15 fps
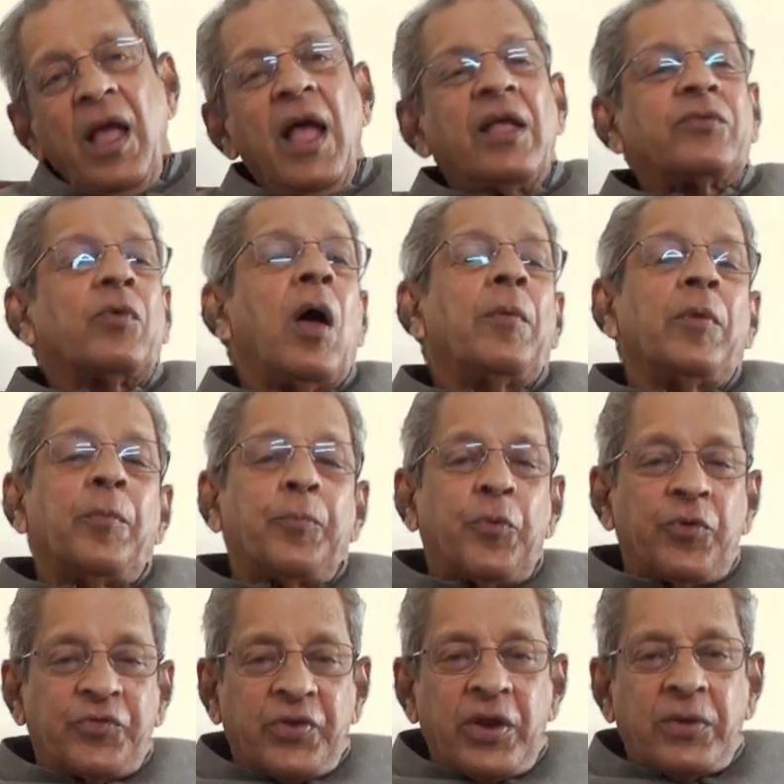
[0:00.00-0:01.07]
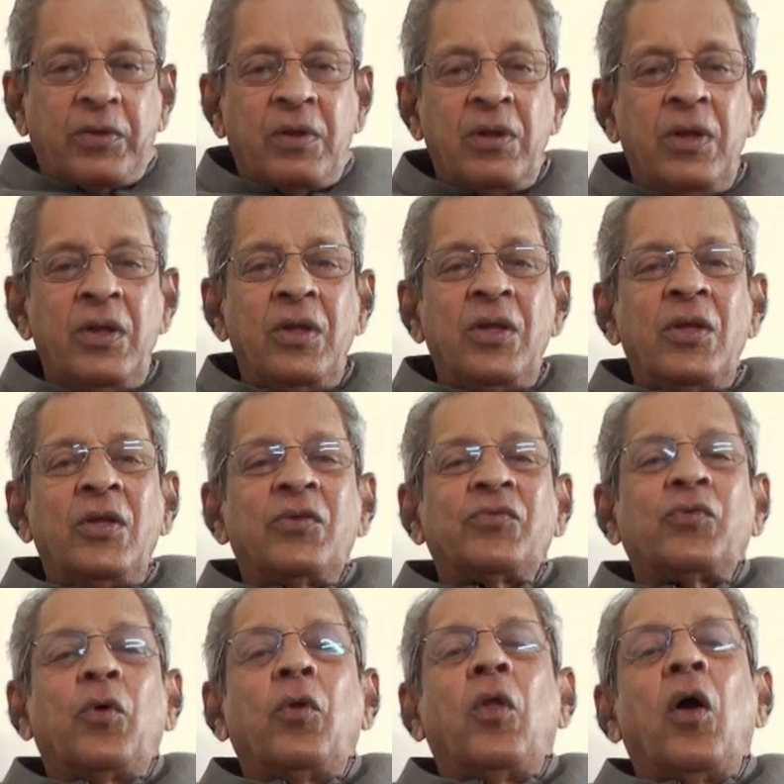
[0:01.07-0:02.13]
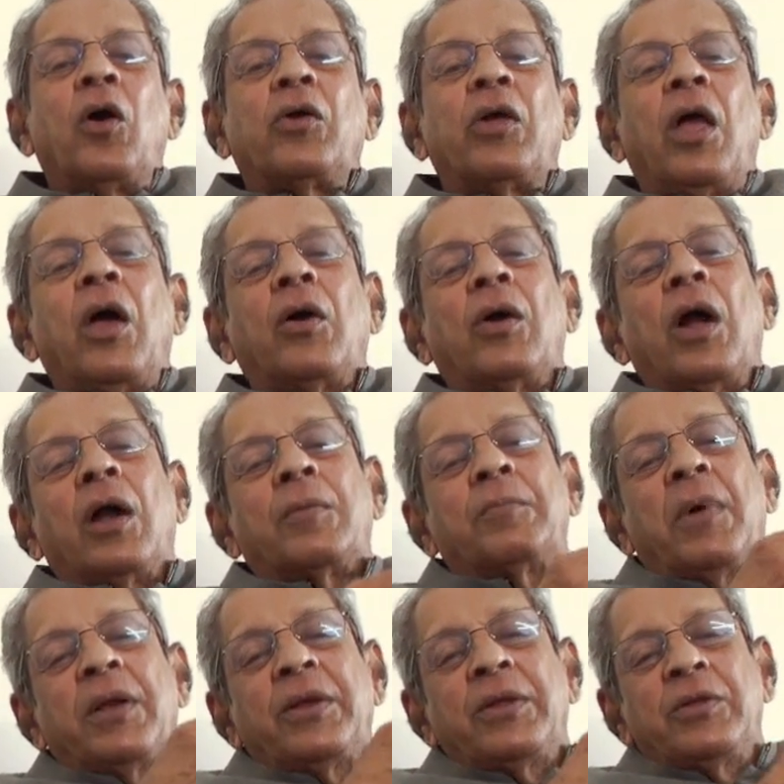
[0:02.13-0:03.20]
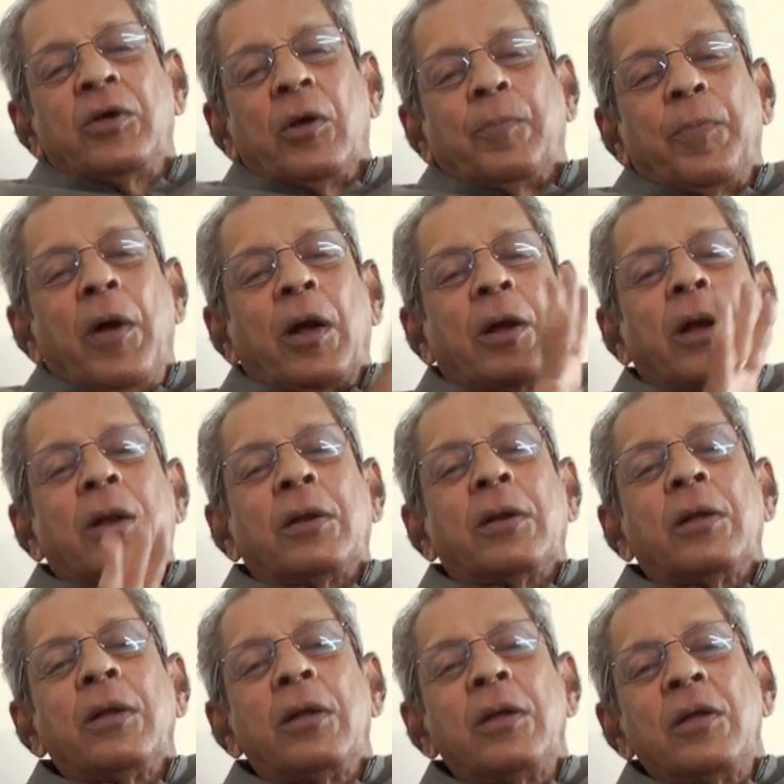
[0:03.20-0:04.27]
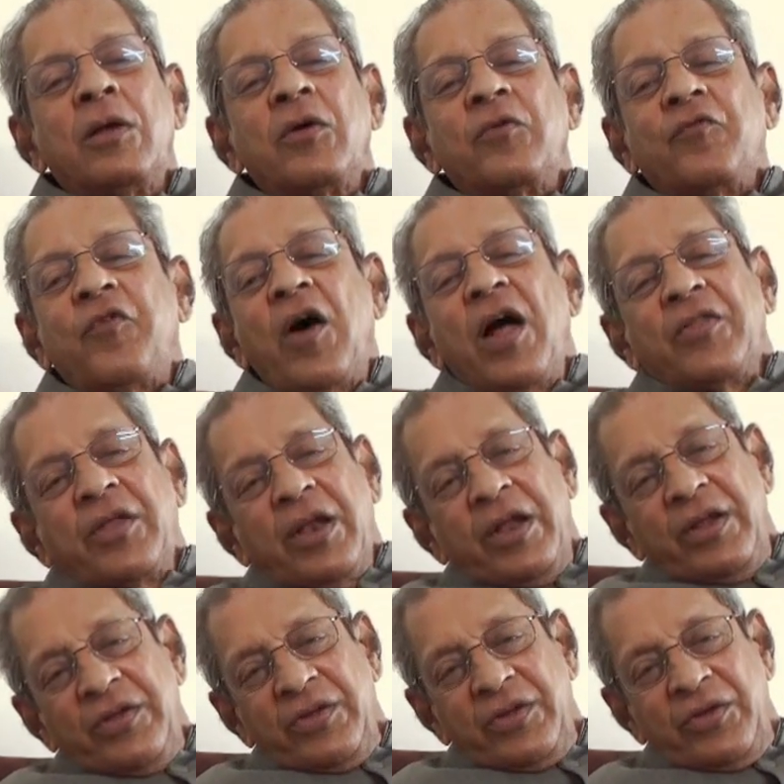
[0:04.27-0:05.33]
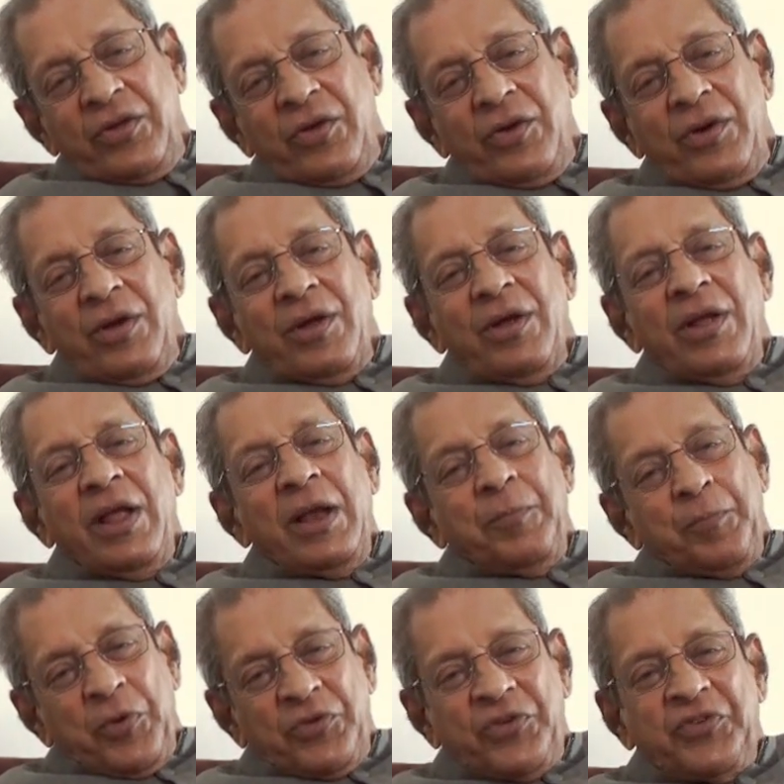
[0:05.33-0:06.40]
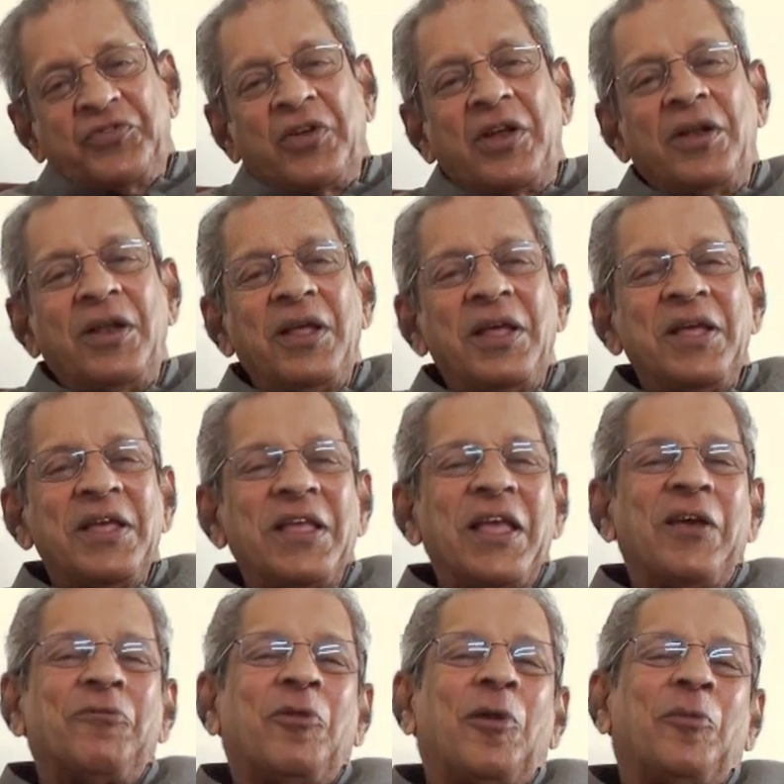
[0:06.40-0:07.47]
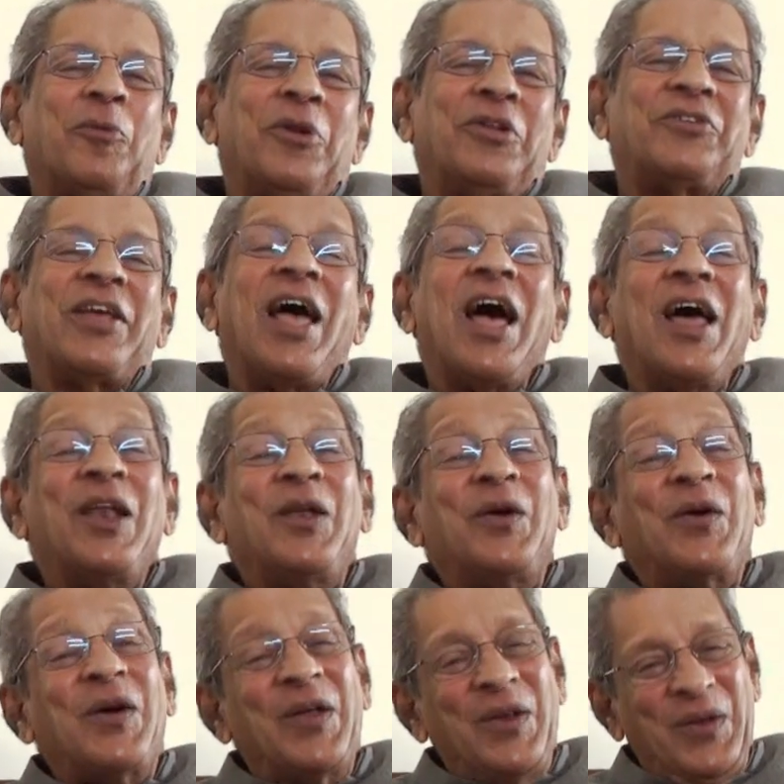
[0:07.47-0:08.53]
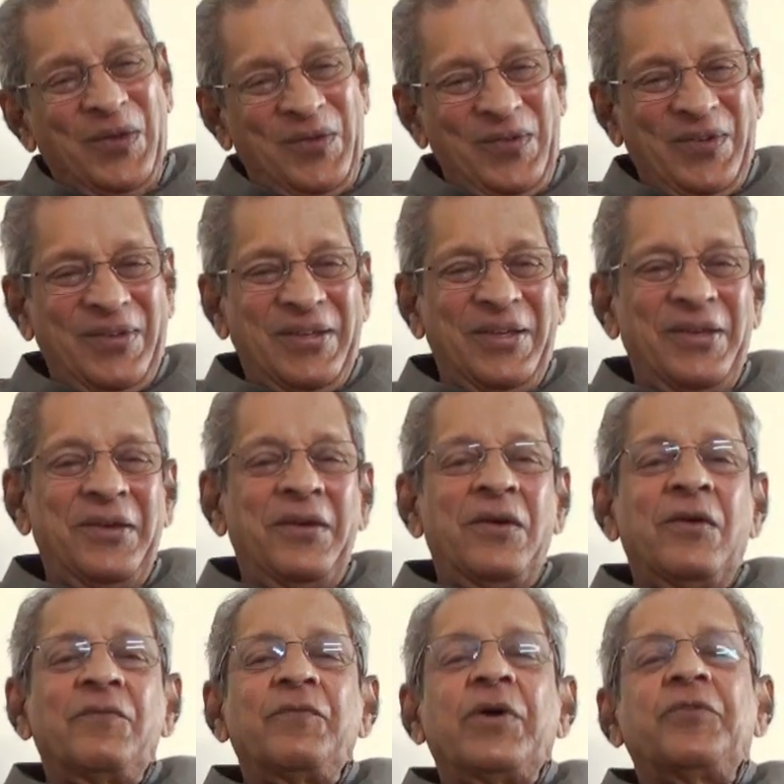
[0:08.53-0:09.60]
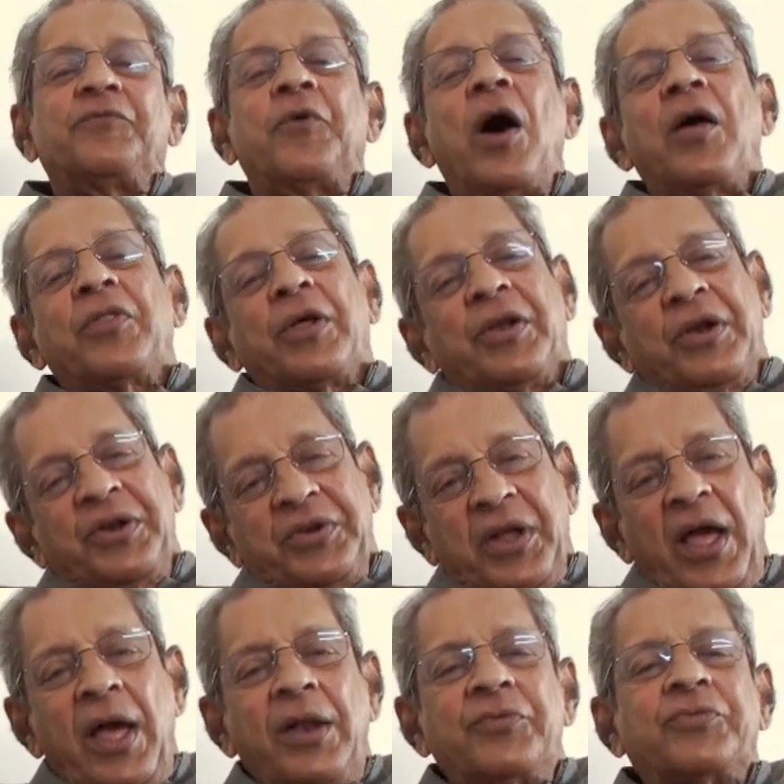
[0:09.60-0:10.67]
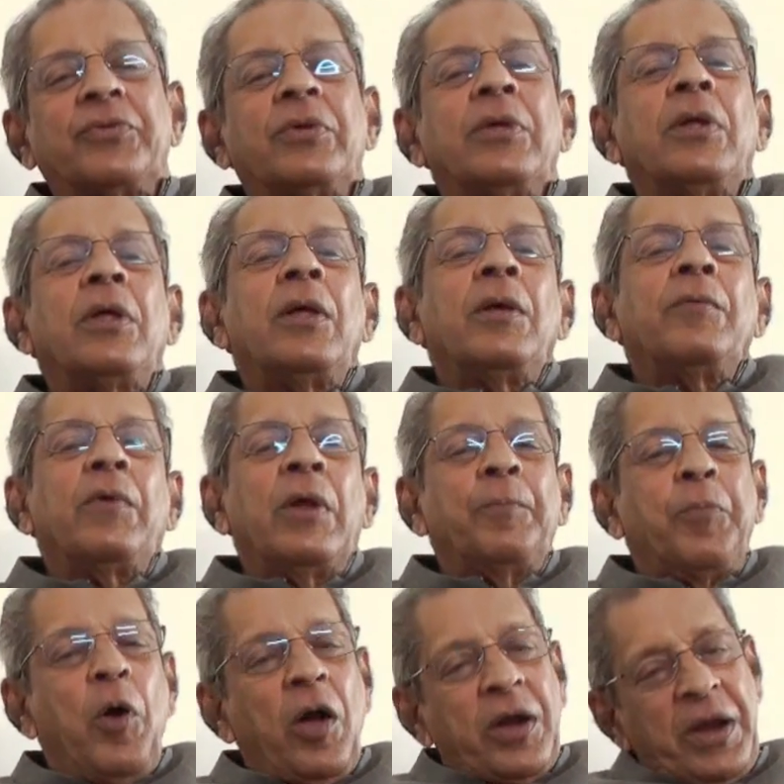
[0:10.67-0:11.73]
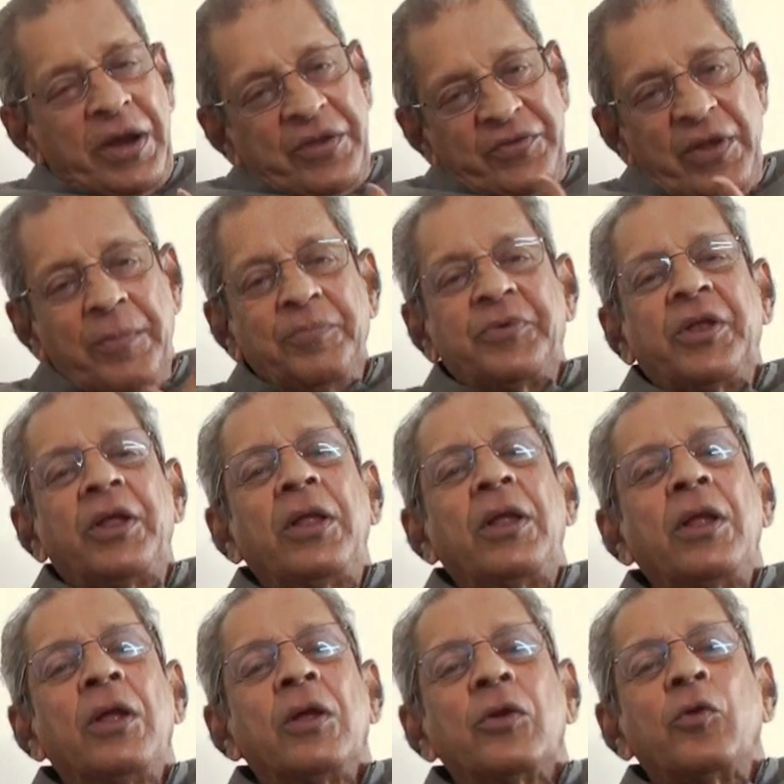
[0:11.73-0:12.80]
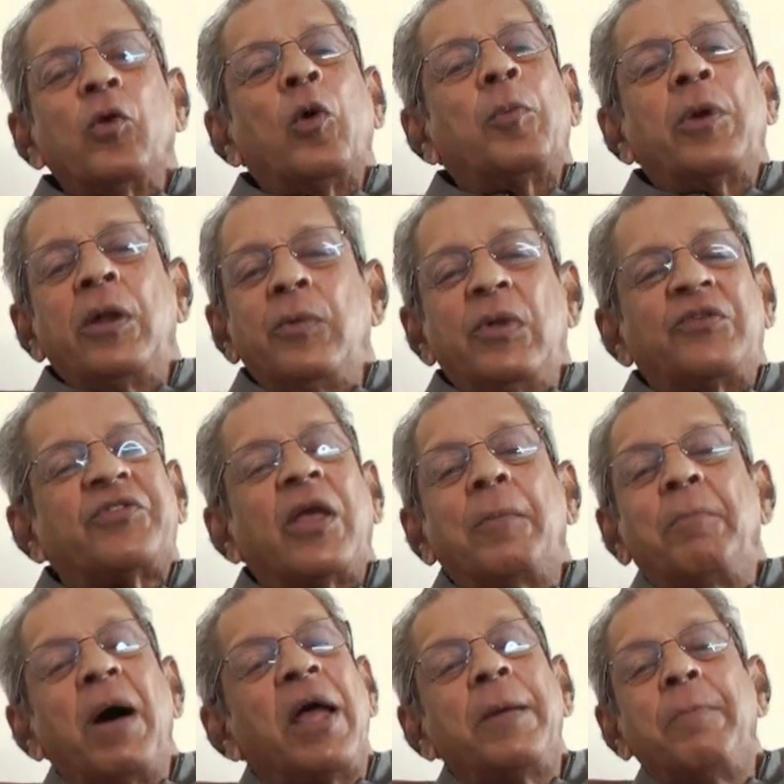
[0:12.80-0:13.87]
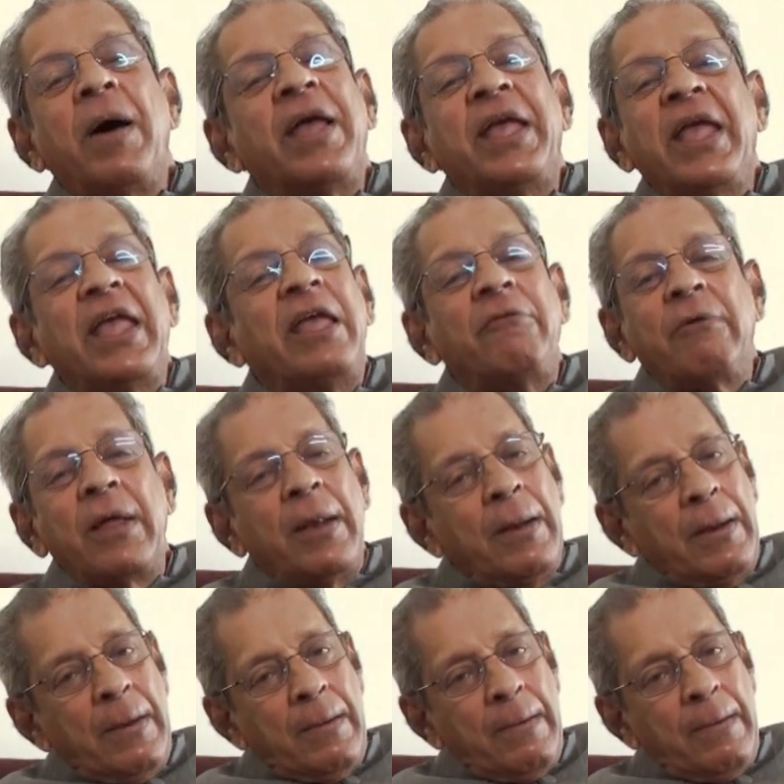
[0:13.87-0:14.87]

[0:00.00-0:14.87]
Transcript: As Swami puts it, so long you have got money in your pocket, father is in your in position, everyone will say hello, hello. When father retires, when pocket is empty, nobody will say bye-bye even.